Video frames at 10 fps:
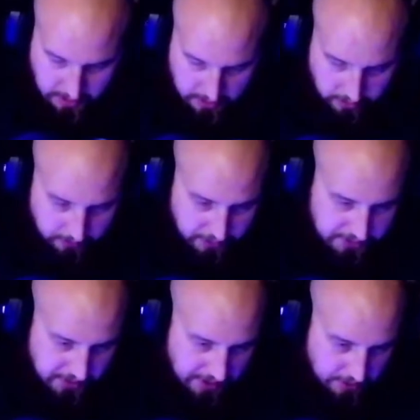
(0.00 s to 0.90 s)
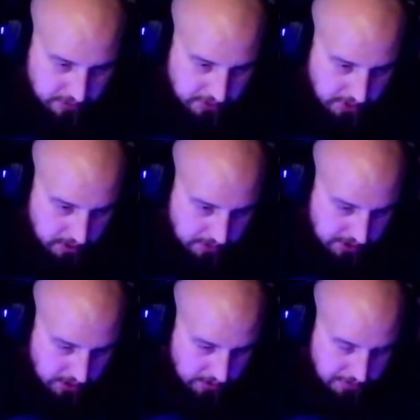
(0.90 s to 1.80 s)
I don't know if those are the actual terms on
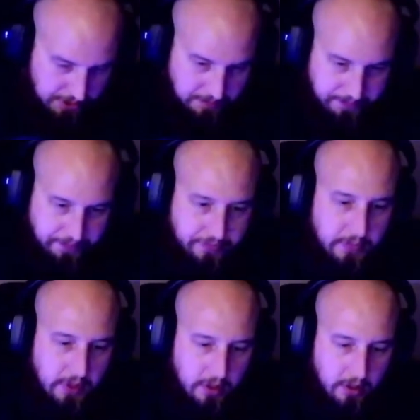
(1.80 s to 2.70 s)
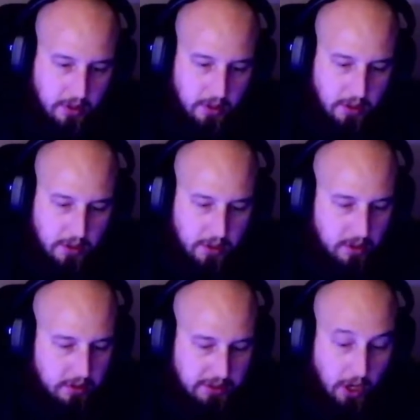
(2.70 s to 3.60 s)
it, but
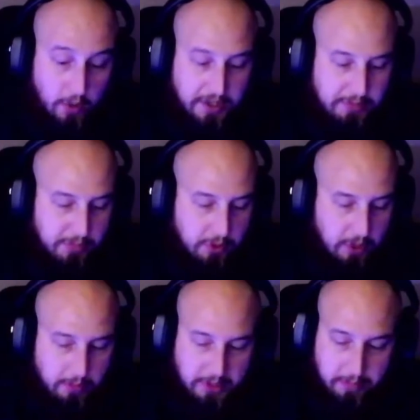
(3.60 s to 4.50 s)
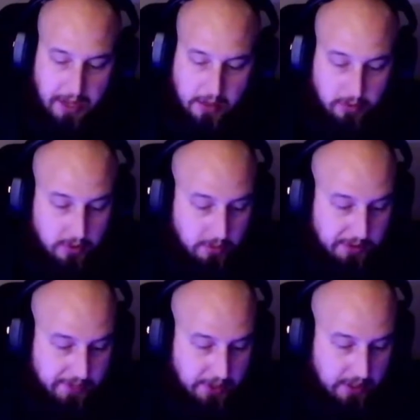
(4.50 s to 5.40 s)
it's oh, and it's boom arm compatible.
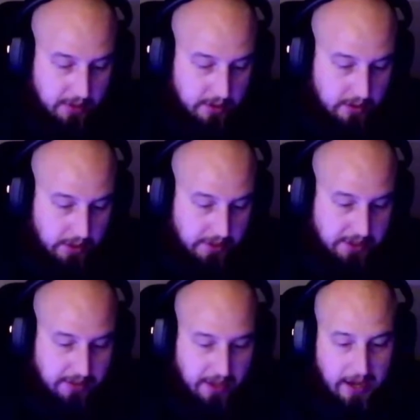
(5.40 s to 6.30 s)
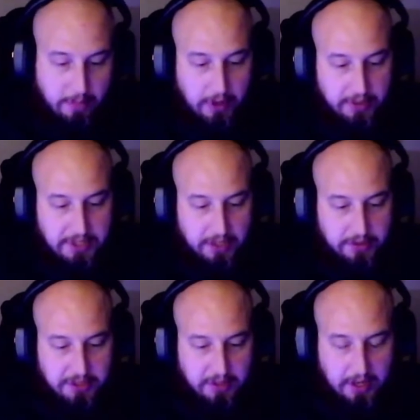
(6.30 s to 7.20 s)
Almost forgot. Yeah, it's got the AIMO
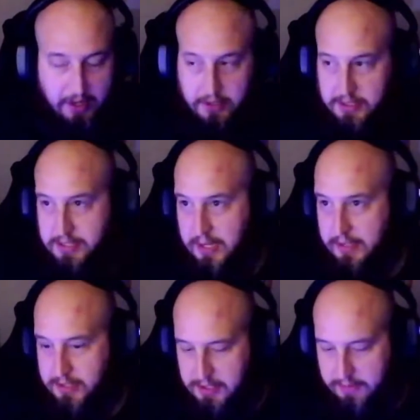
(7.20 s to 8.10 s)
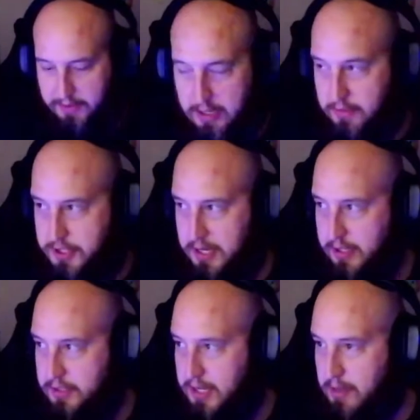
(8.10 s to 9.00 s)
intelligent lighting since and since I've ROCCAT
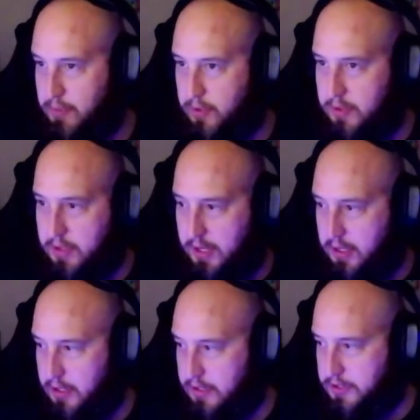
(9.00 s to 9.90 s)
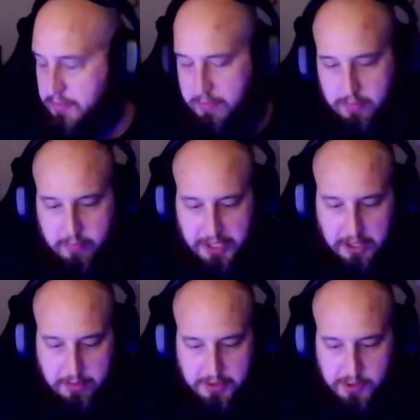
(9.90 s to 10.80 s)
keyboard, uh, I should pick
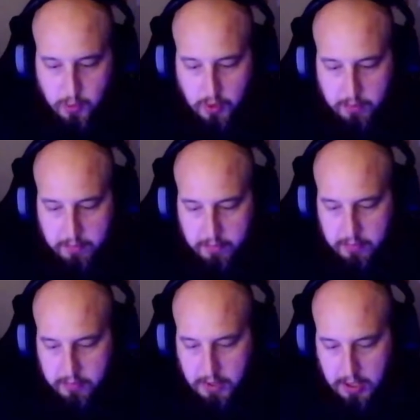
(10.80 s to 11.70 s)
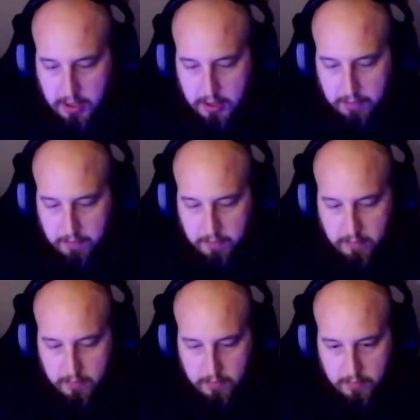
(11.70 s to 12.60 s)
up the Swarm um,
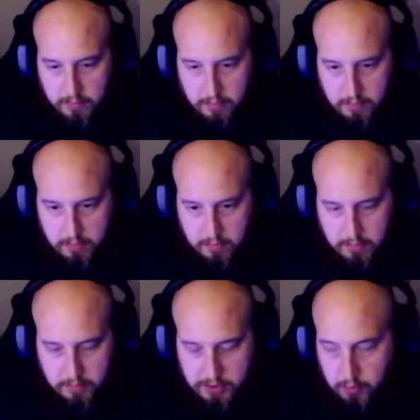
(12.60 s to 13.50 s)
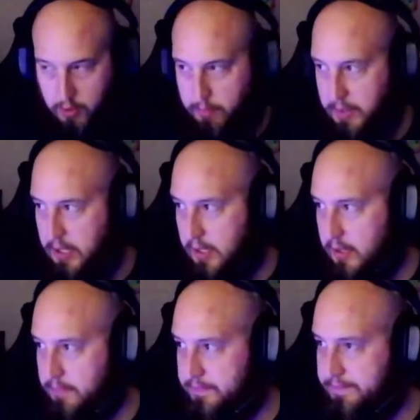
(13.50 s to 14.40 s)
Swarm um,